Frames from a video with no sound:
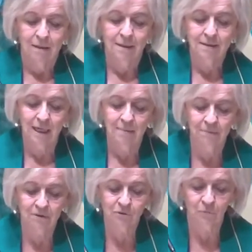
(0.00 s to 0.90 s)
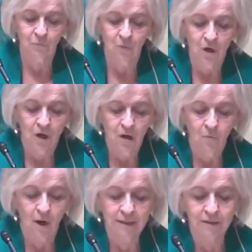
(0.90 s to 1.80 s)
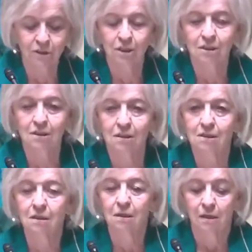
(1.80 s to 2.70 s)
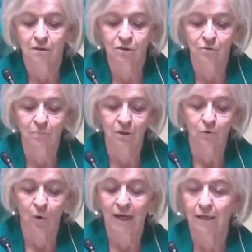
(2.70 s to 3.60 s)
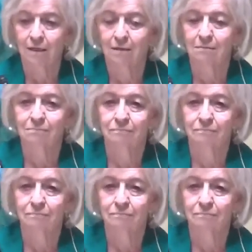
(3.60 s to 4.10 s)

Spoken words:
The disciples wanted Jesus to be awake,